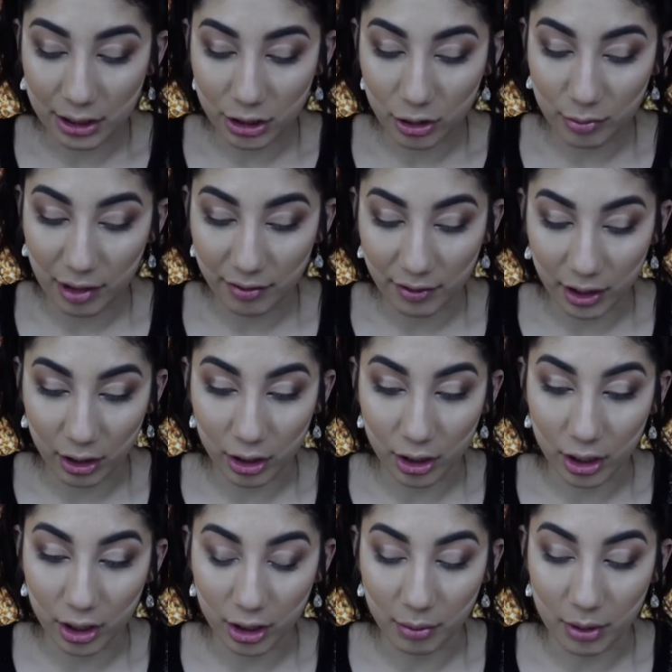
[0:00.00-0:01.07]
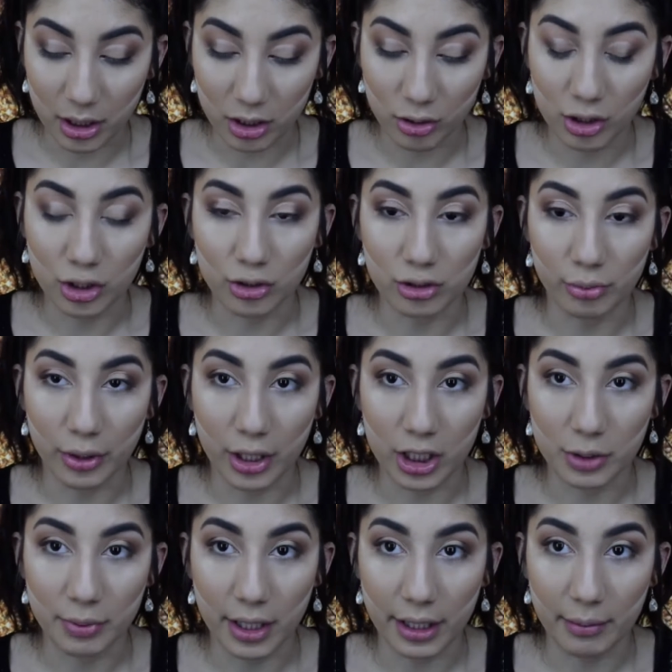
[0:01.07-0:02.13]
to do my finger. I mean, you can use a
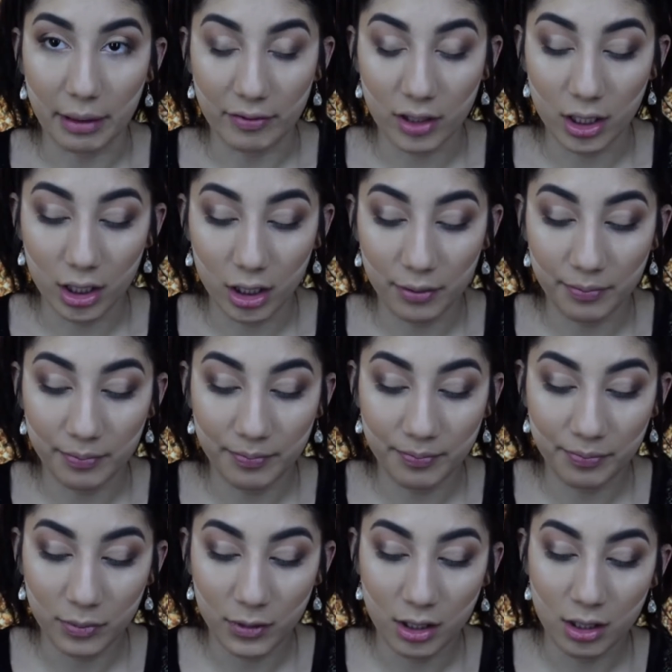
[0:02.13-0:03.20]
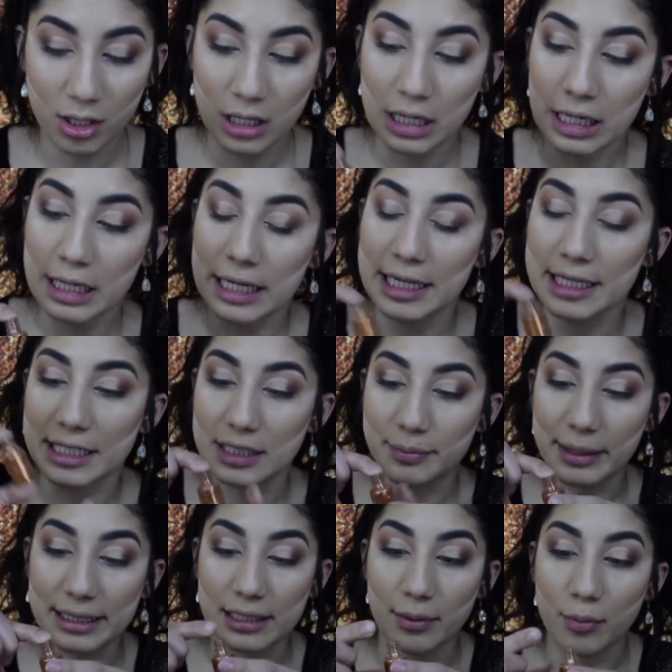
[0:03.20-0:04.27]
brush, but I like my finger. Just
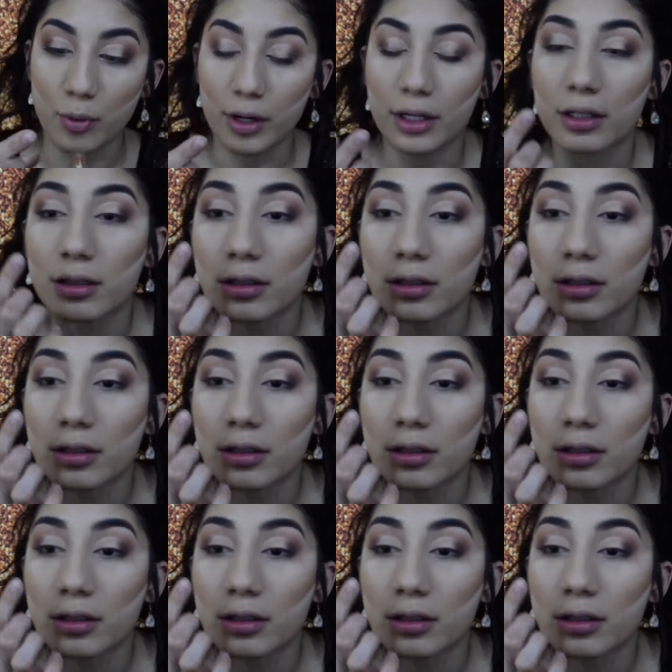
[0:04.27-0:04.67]
pick some more.